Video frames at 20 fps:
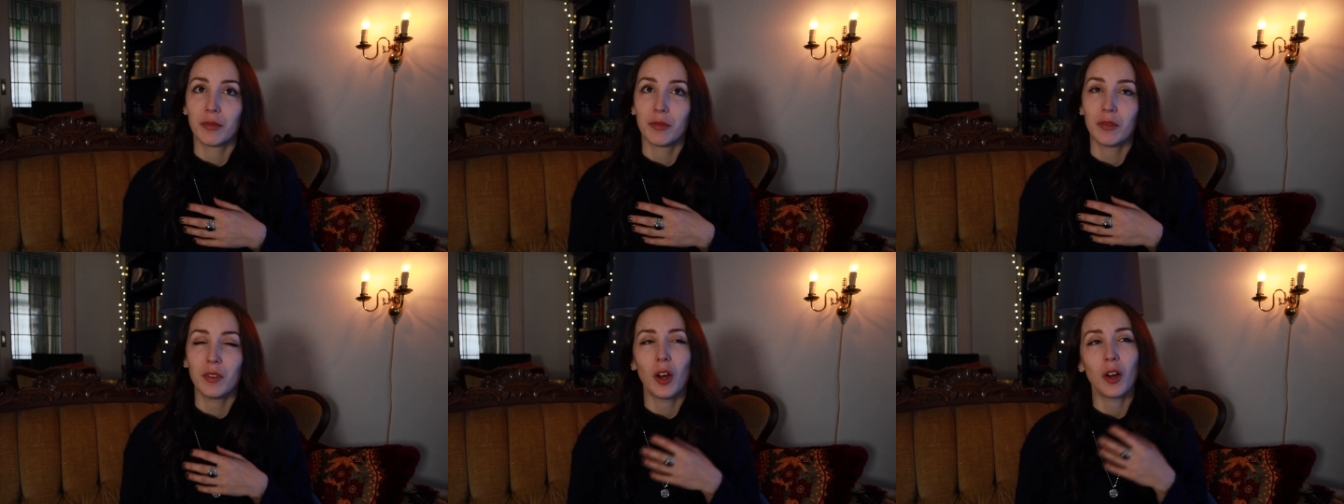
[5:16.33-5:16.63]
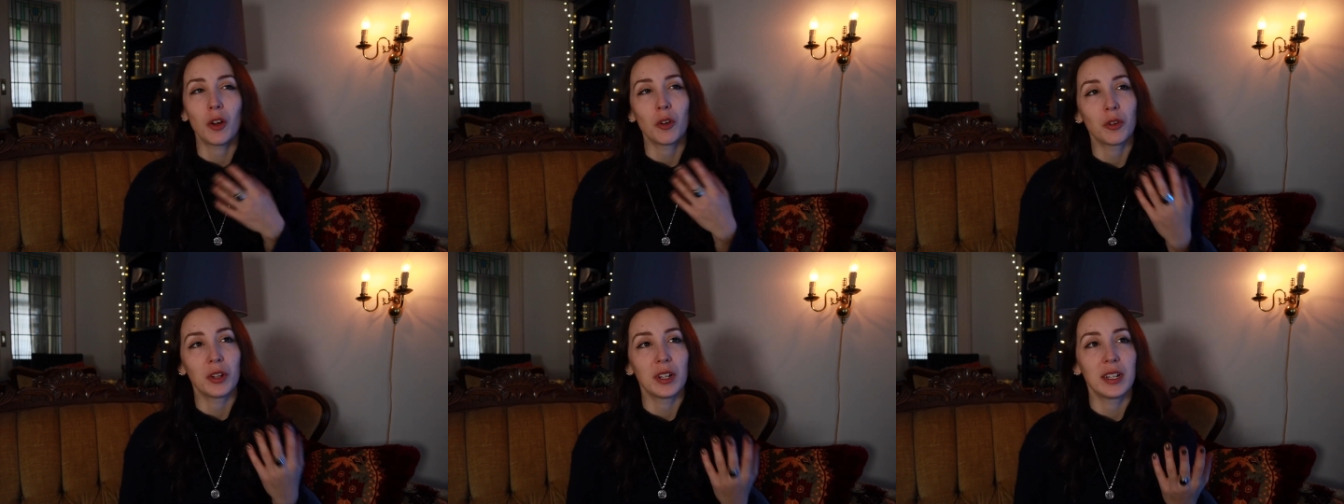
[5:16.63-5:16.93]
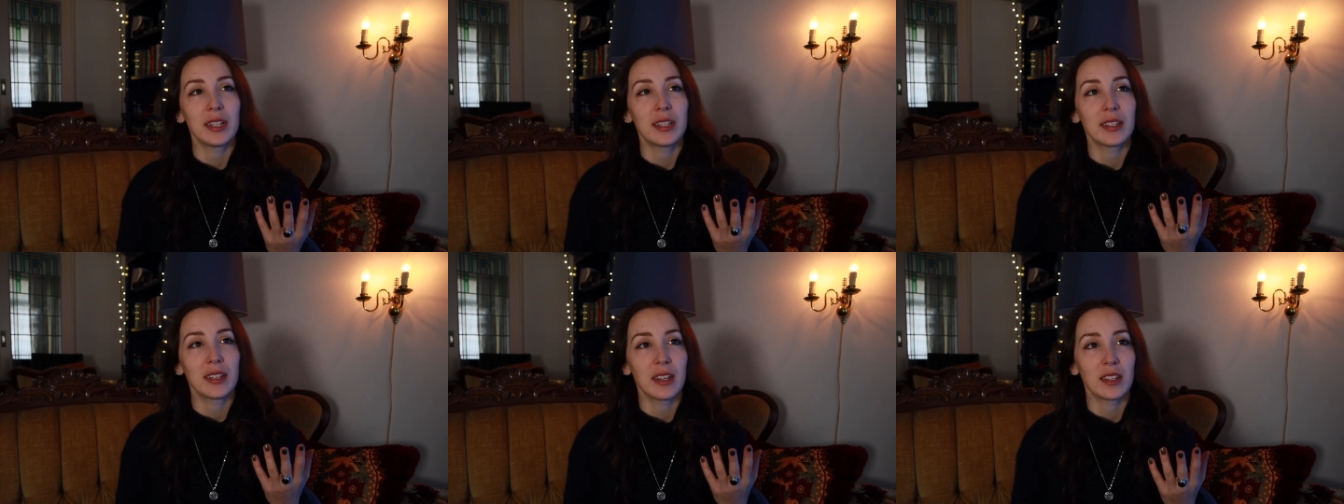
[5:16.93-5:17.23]
not
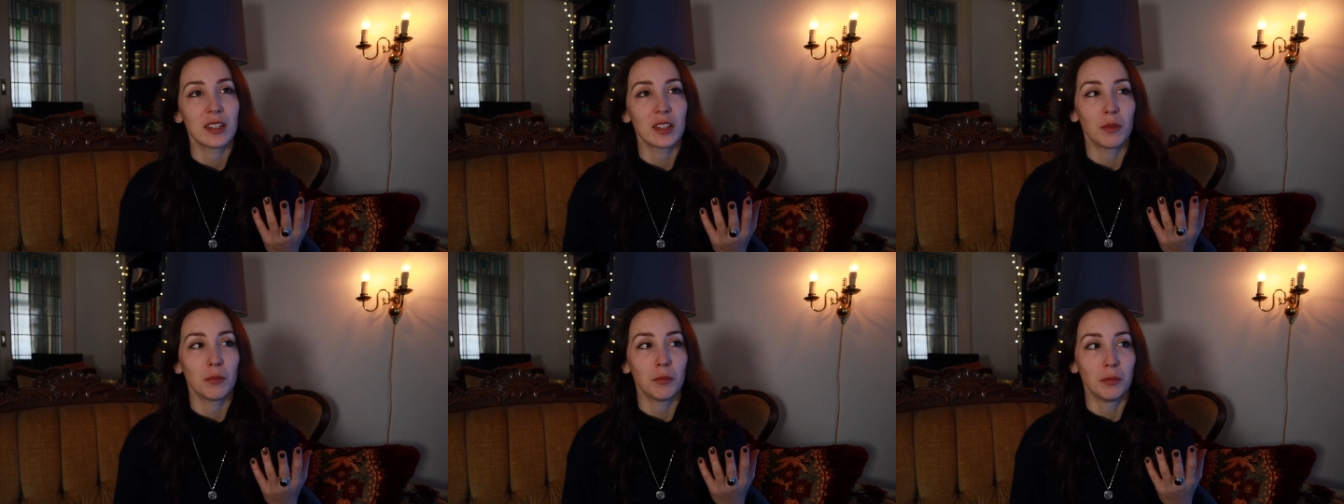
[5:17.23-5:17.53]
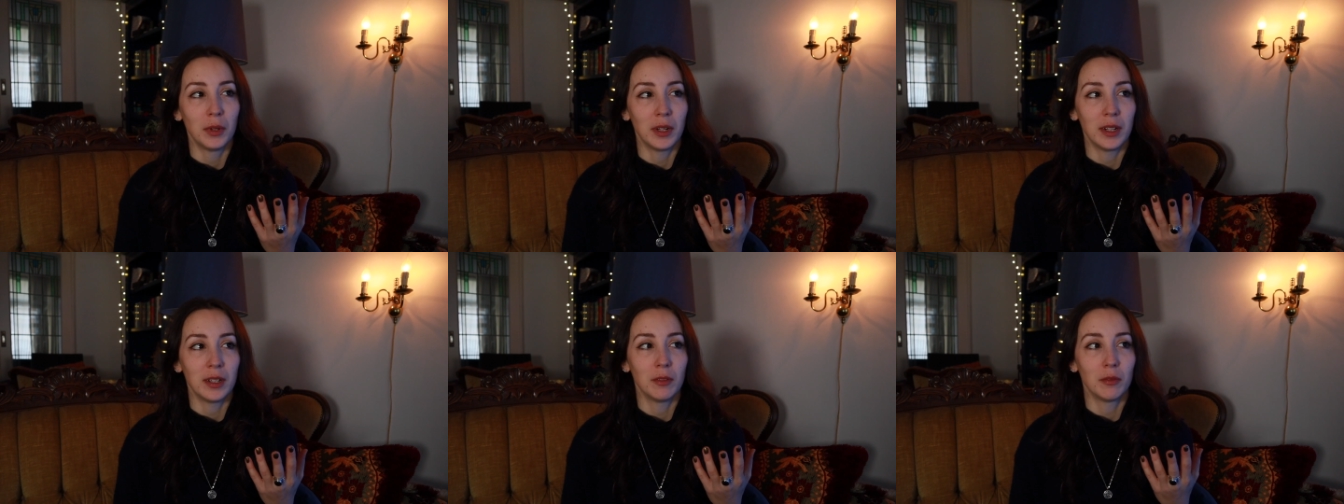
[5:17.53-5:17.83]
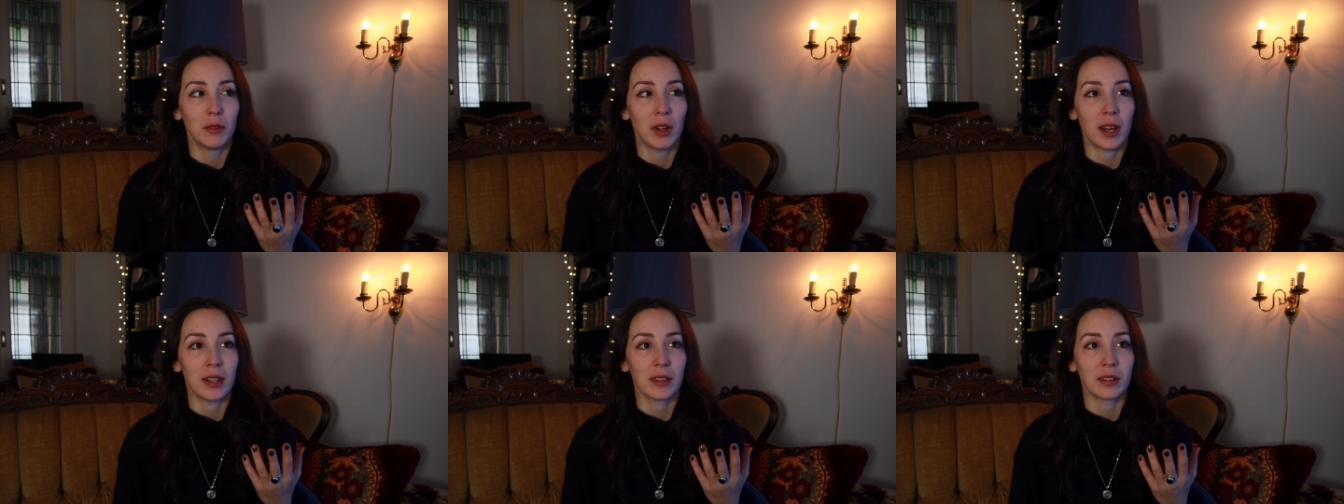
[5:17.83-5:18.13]
criticism, but
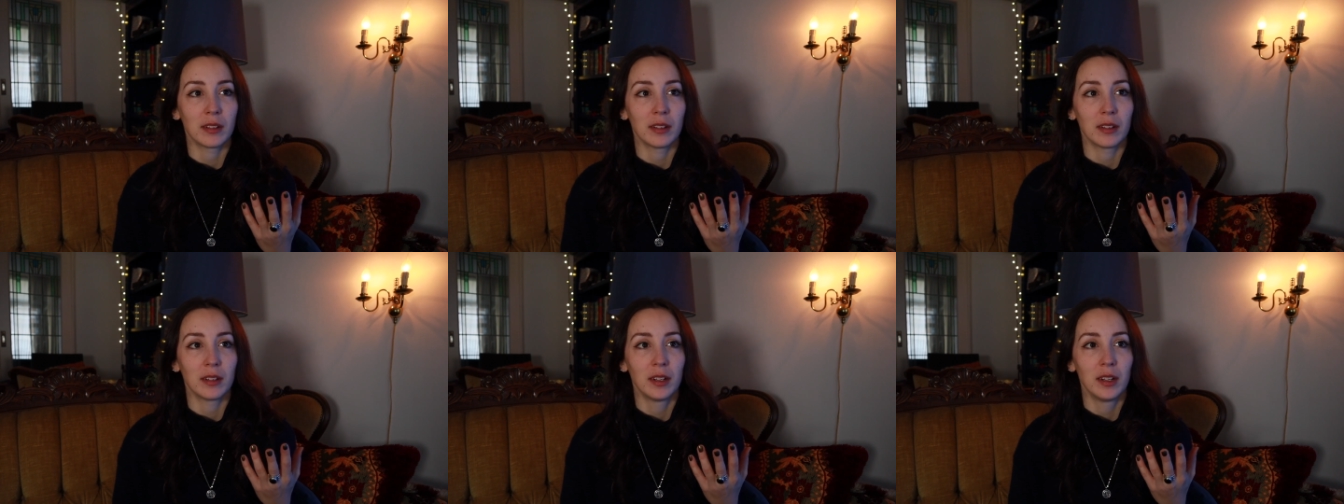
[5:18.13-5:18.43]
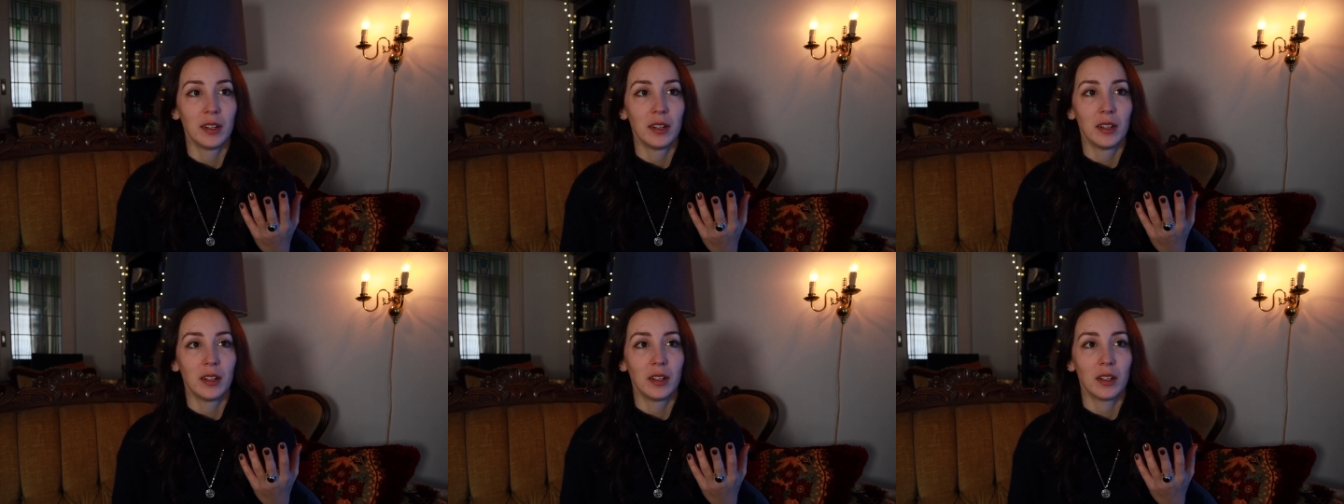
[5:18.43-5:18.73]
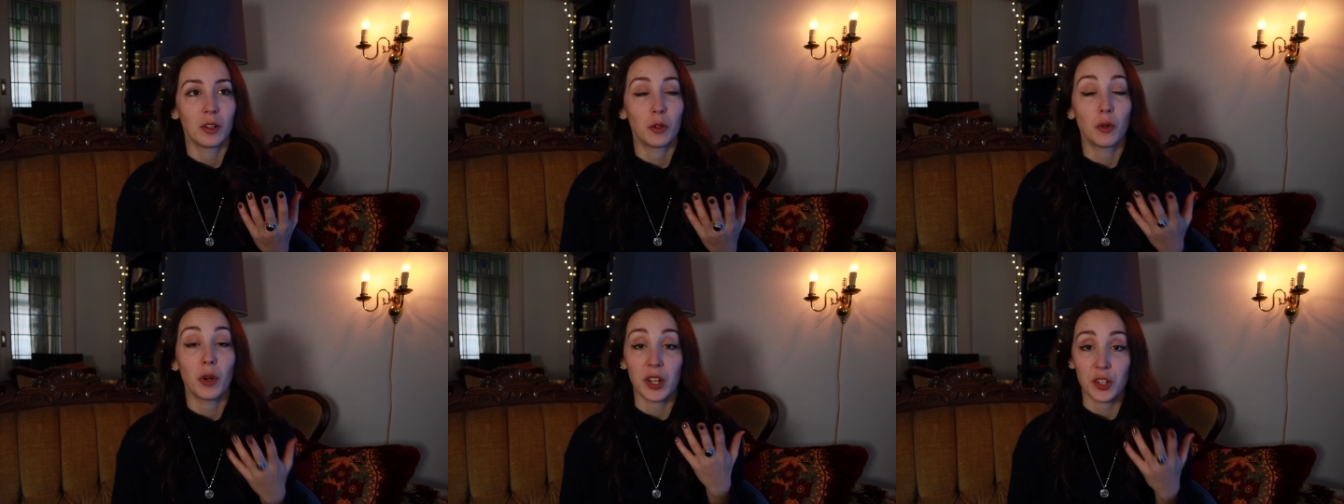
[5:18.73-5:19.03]
rather
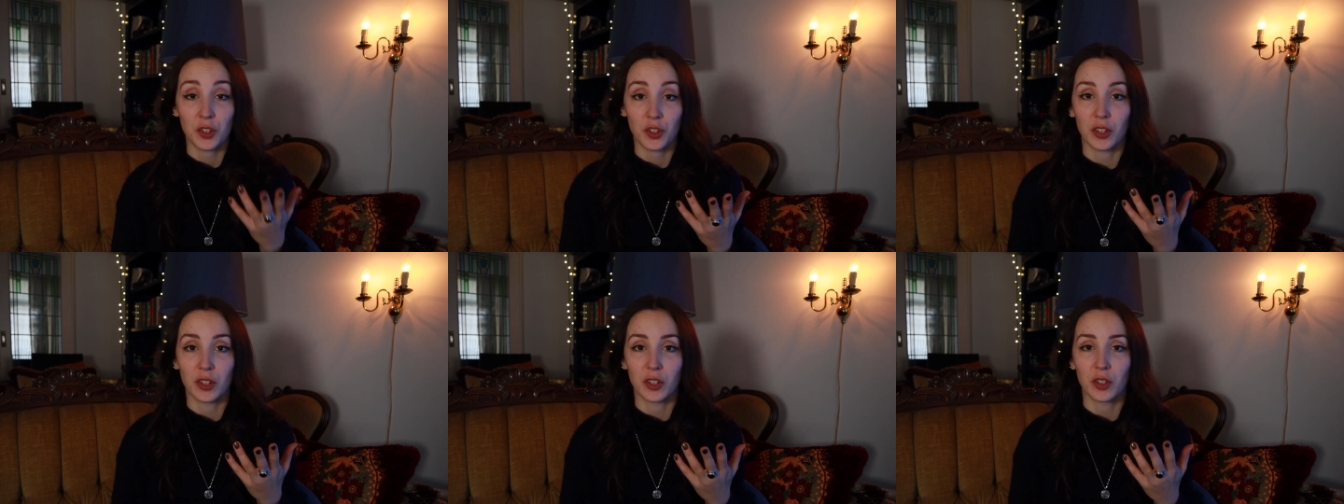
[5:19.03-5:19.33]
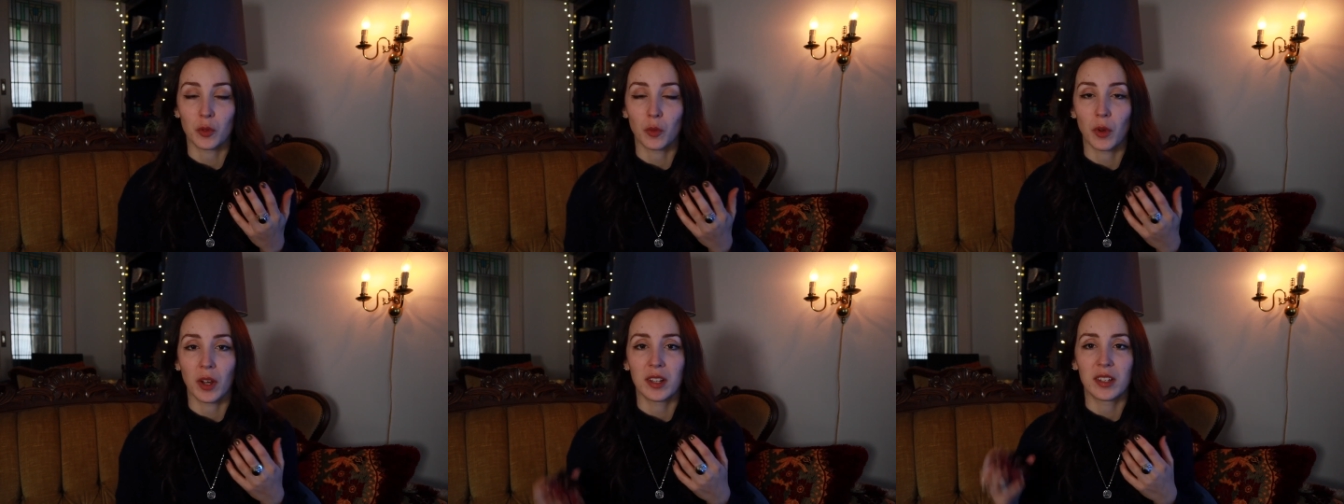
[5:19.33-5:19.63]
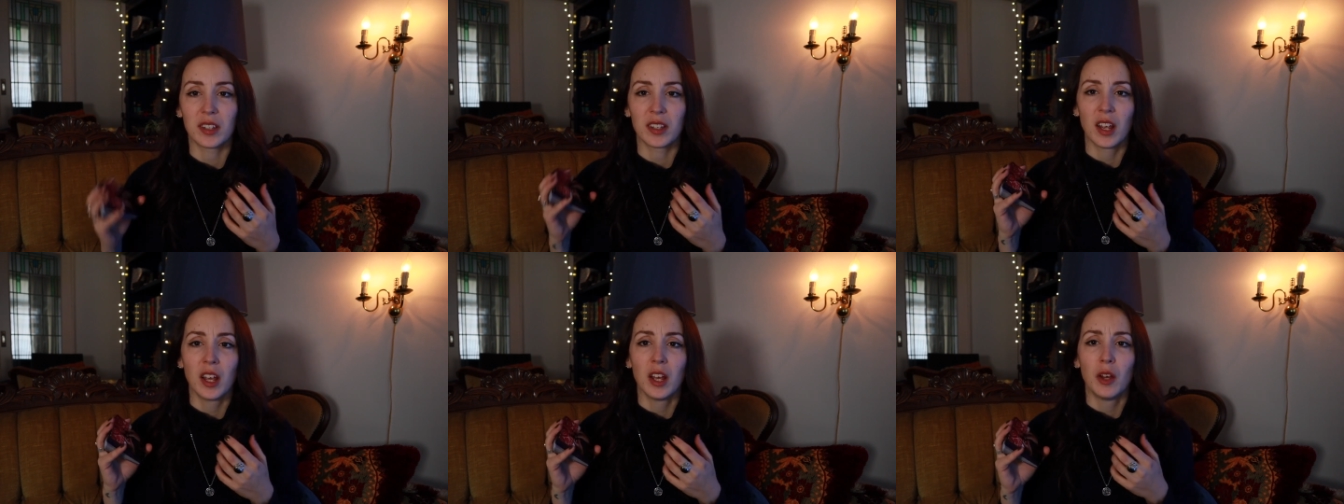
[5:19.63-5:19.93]
questions
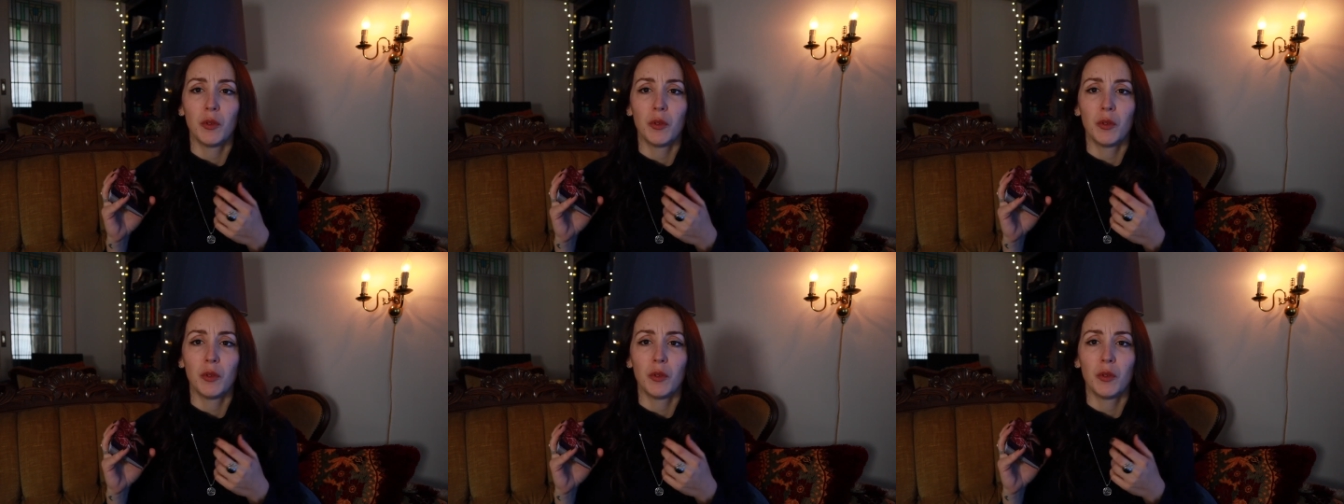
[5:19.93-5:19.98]
was,